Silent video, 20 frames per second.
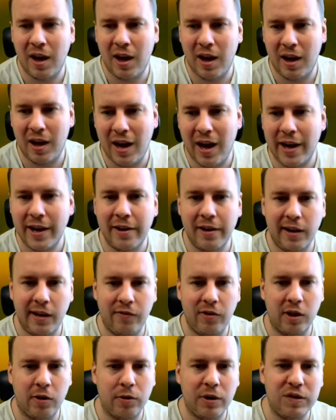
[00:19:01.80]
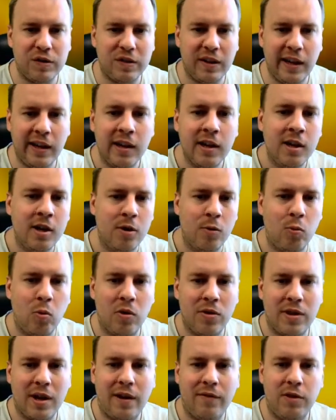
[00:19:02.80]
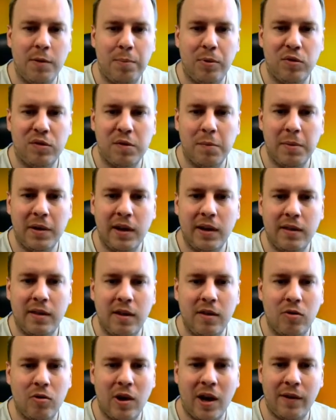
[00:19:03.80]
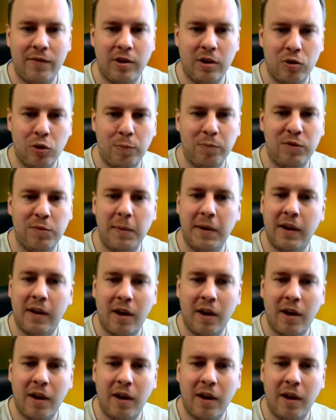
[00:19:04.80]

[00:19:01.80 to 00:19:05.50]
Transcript: a higher level Grizzly won't have the possibility to have the topspin